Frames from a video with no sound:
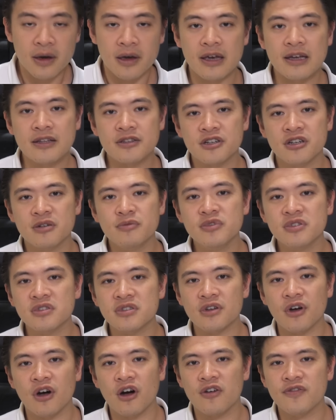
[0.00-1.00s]
In
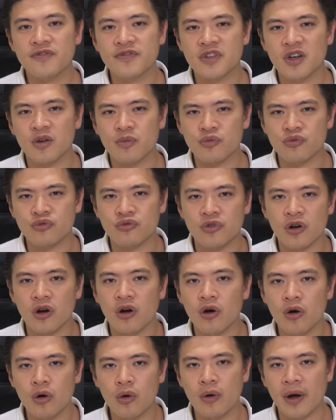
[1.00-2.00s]
terms of the
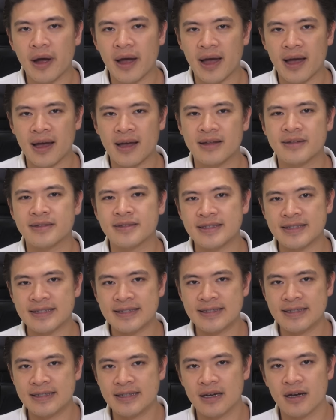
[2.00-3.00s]
Pro and
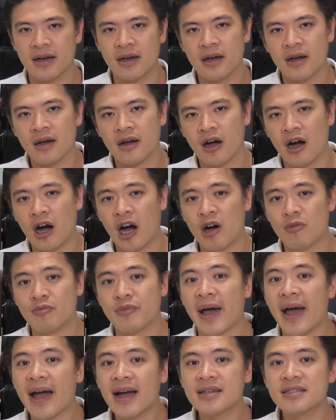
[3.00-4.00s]
the
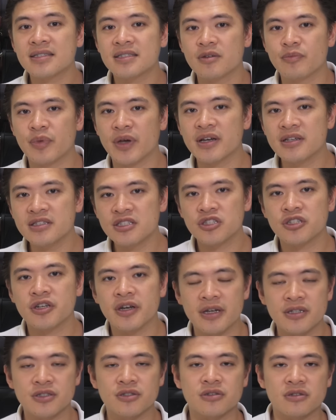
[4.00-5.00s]
Max, the biggest
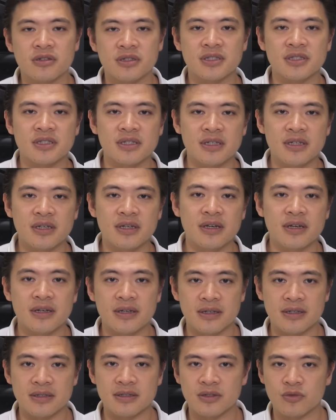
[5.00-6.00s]
change you're going to see
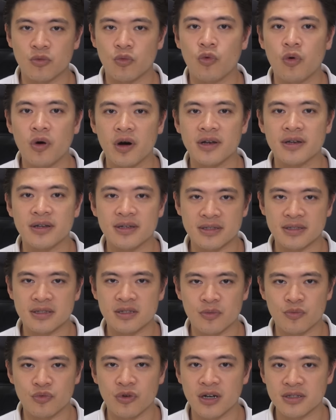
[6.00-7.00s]
is
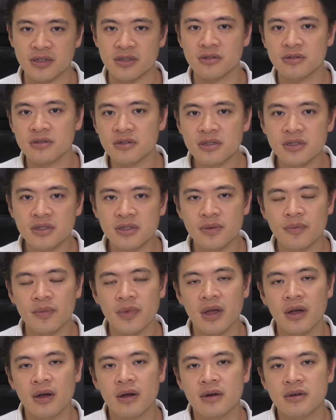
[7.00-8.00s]
the processors.
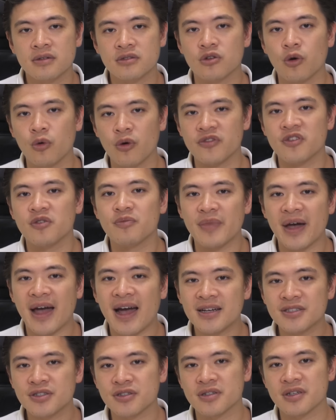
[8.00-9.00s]
So with the
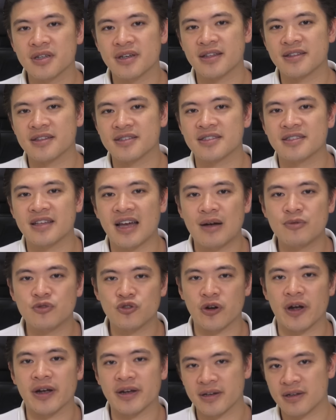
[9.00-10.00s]
Max, you're going to get the
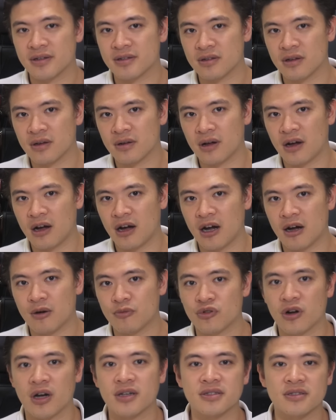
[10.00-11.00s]
Snapdragon
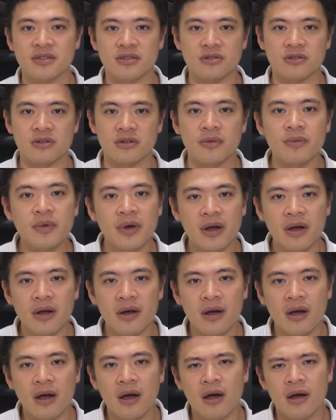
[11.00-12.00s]
processor.
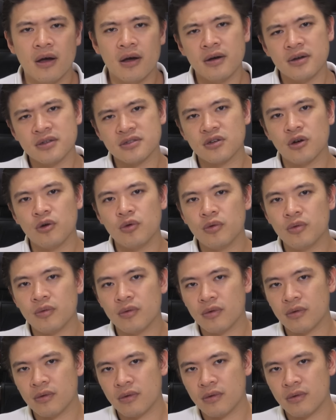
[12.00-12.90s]
So